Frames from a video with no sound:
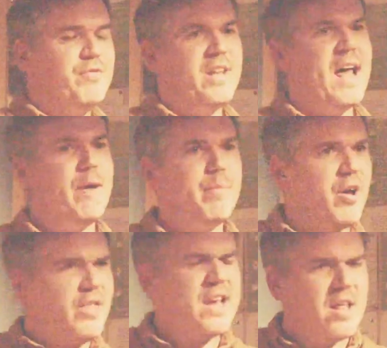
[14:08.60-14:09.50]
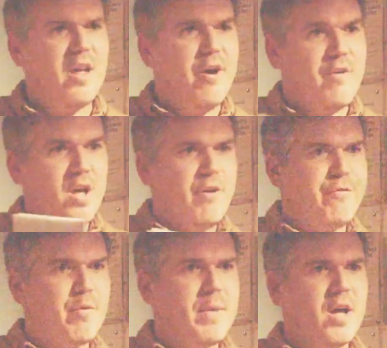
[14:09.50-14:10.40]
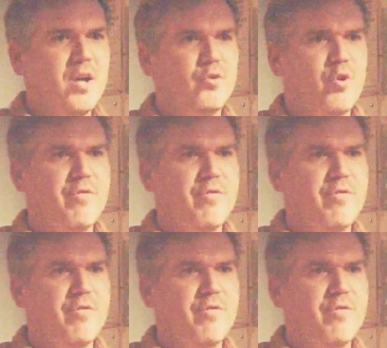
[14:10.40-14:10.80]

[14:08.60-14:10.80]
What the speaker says: in that. But I think from a sort